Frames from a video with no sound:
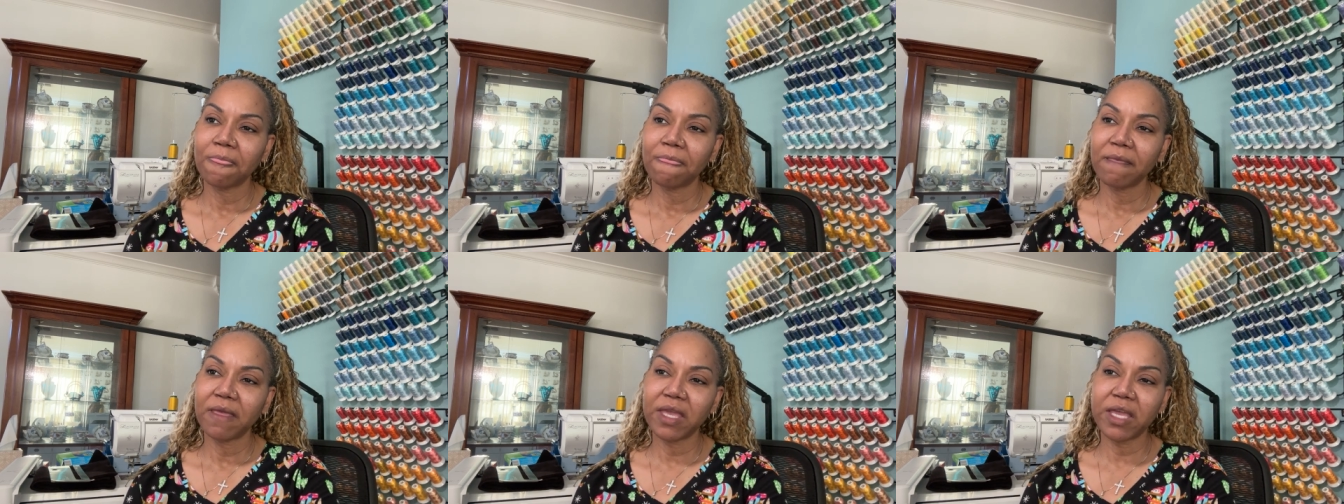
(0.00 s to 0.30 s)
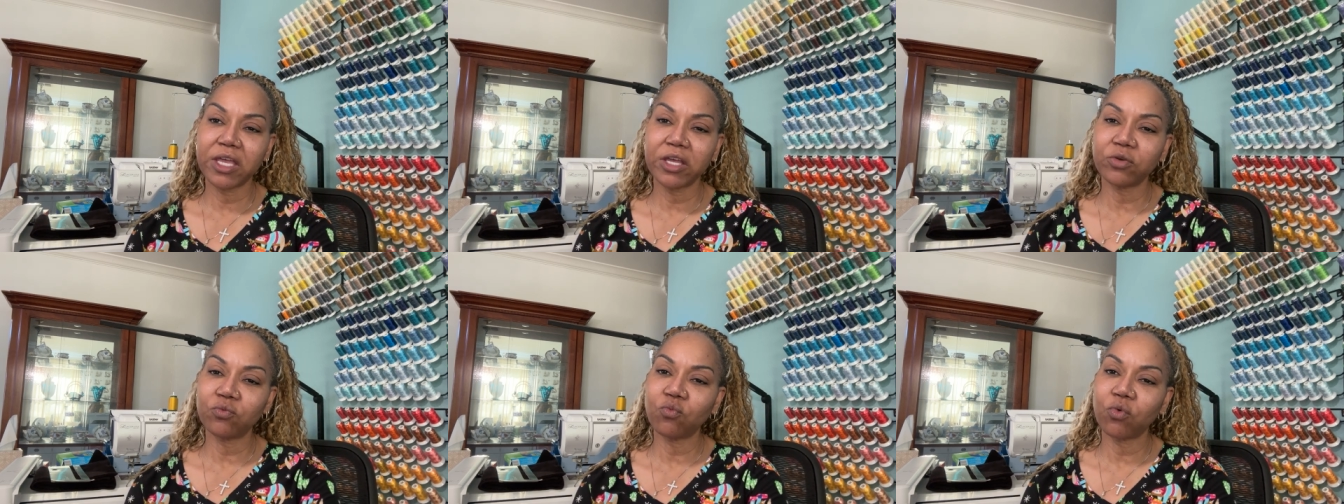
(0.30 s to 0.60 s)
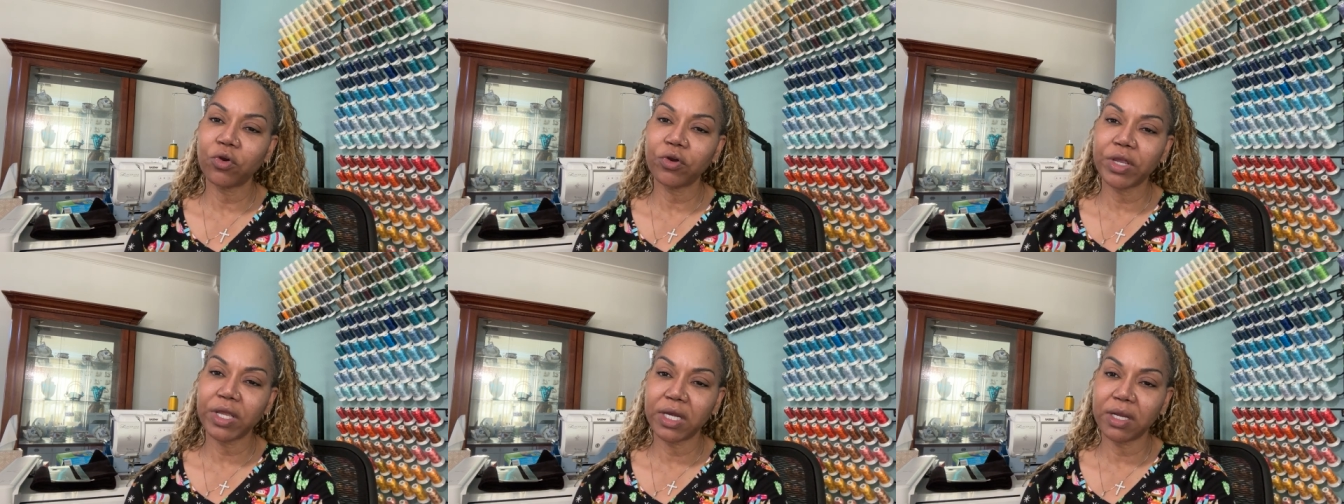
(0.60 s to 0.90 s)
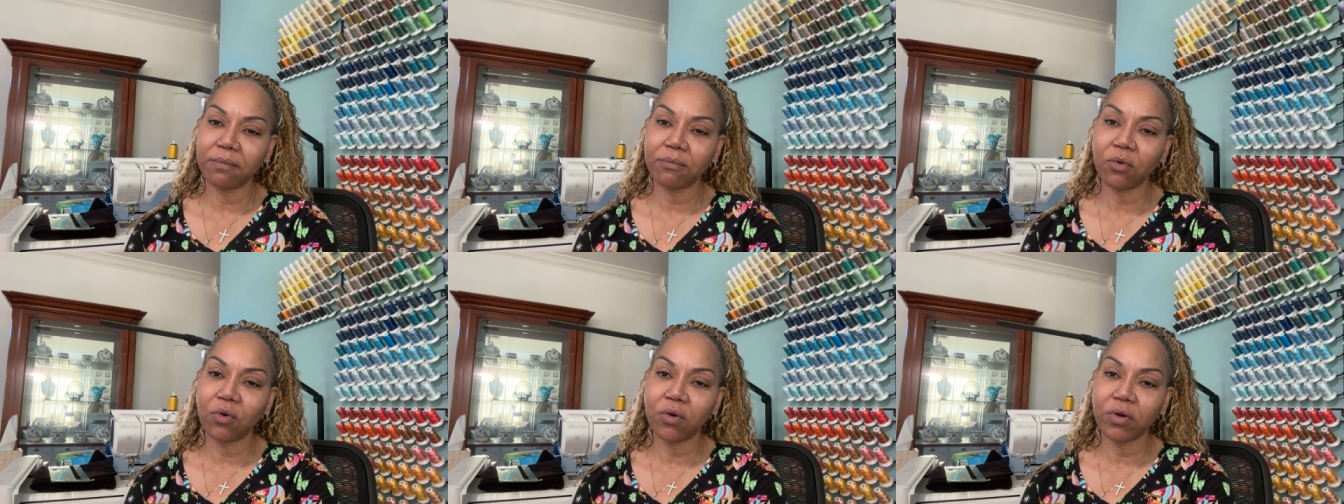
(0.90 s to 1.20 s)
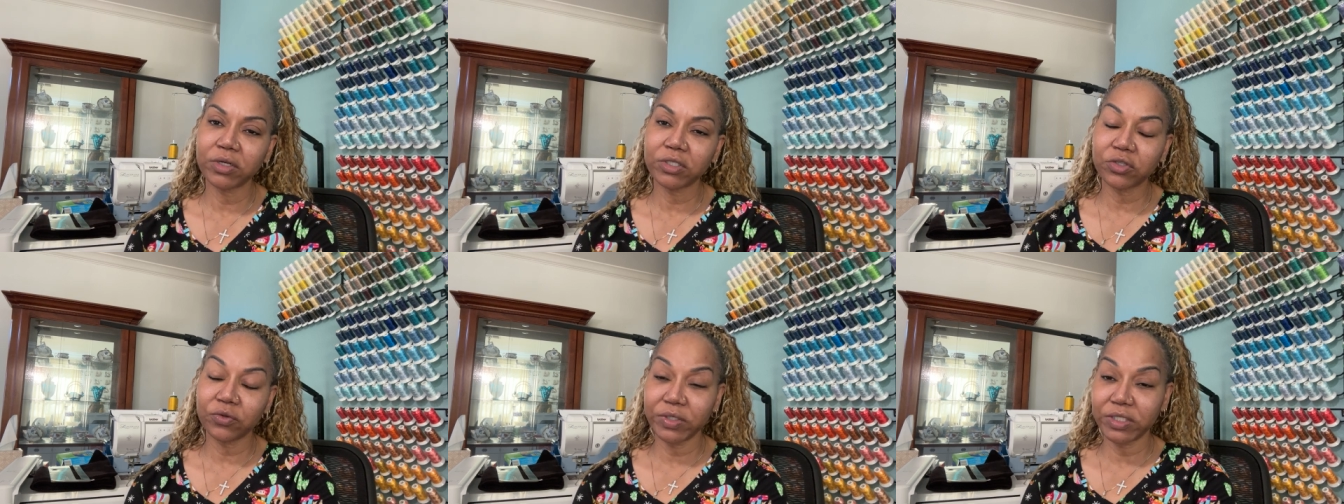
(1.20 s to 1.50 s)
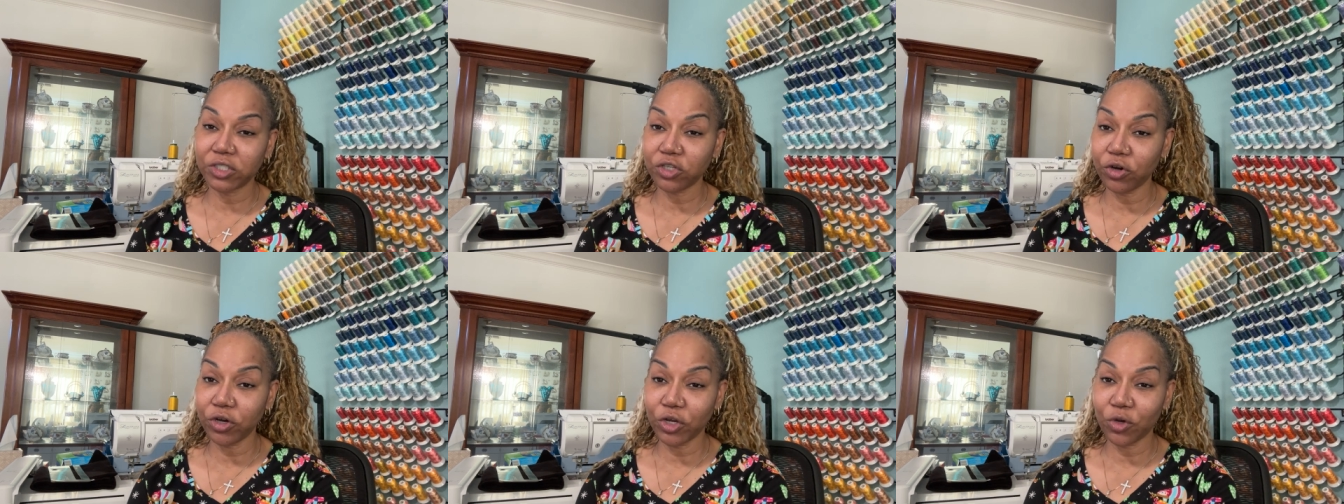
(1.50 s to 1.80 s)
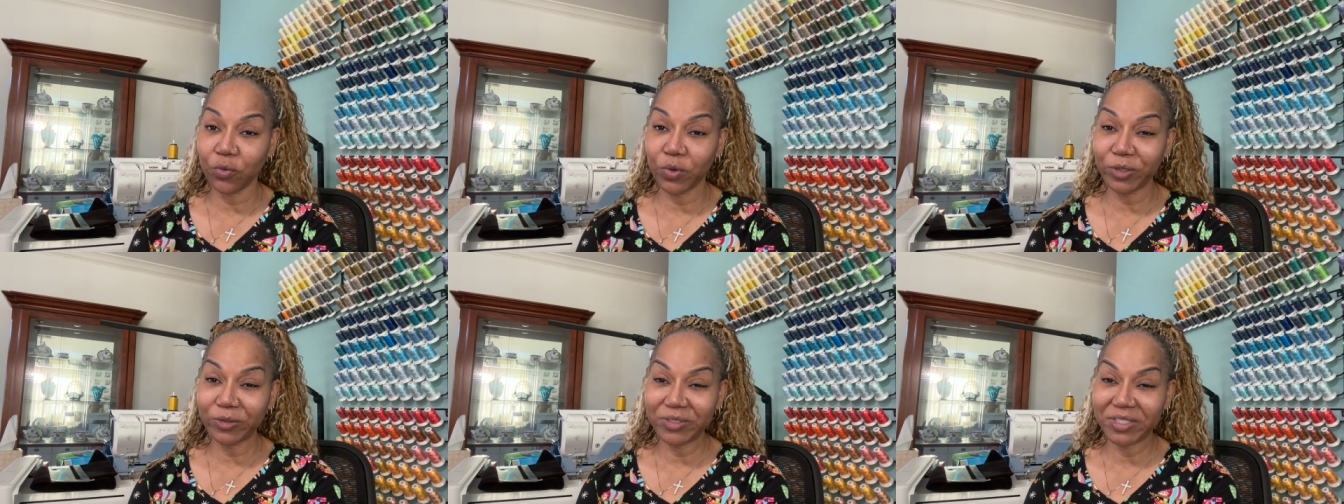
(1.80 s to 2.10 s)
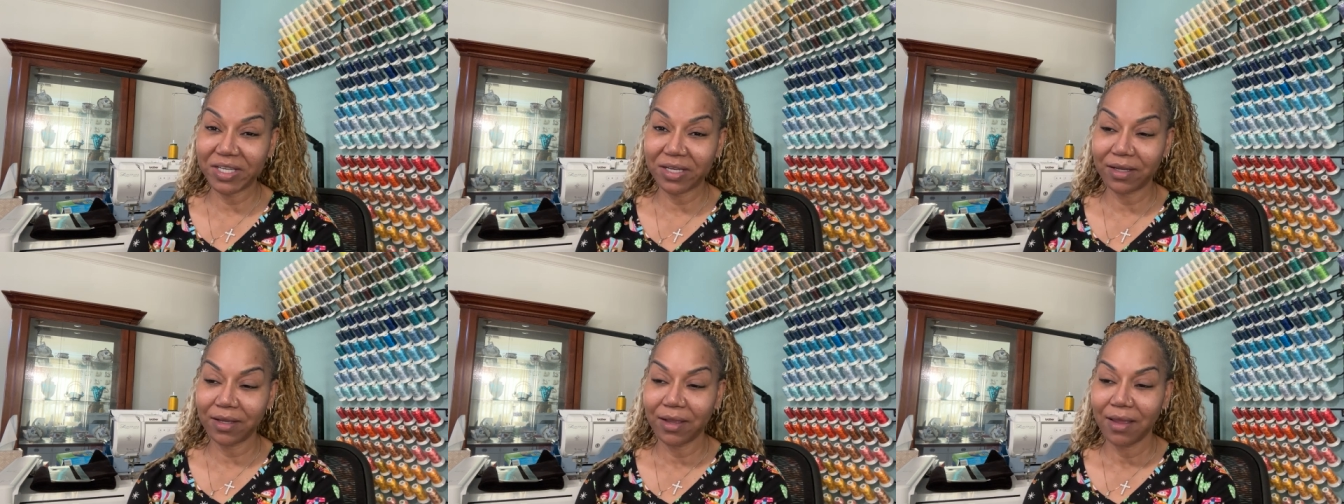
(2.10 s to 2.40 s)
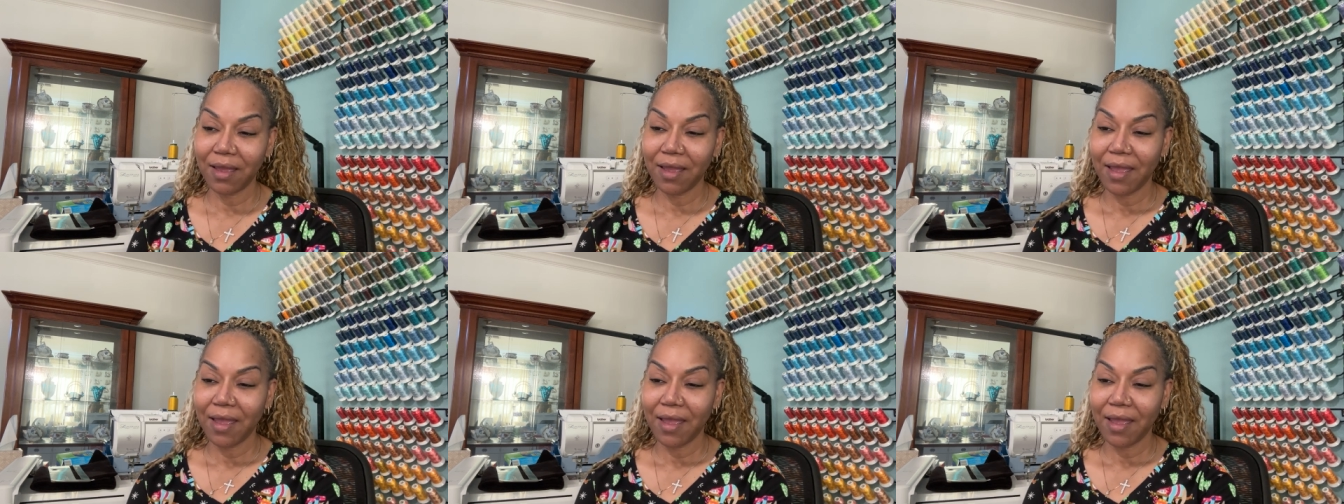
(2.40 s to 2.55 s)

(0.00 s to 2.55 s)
he couldn't work anymore. So he started quilting.